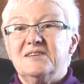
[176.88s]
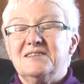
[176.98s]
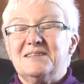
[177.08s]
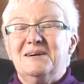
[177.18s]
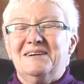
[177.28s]

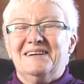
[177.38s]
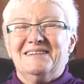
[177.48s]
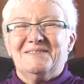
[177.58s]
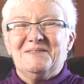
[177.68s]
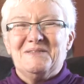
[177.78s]
things
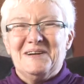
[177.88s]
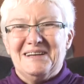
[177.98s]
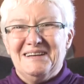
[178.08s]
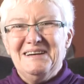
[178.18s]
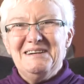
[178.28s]

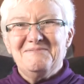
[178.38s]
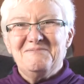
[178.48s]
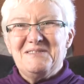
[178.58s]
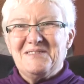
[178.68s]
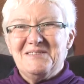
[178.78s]

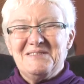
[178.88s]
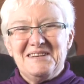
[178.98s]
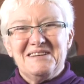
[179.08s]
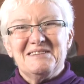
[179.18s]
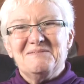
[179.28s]
without
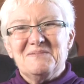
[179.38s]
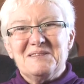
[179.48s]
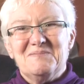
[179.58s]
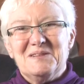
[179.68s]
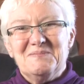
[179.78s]
telling my
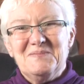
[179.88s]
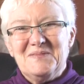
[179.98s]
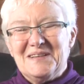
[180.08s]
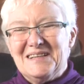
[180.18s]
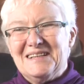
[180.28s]
mum.
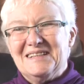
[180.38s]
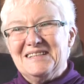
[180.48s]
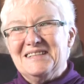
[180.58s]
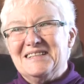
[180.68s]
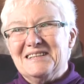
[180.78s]

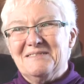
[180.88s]
And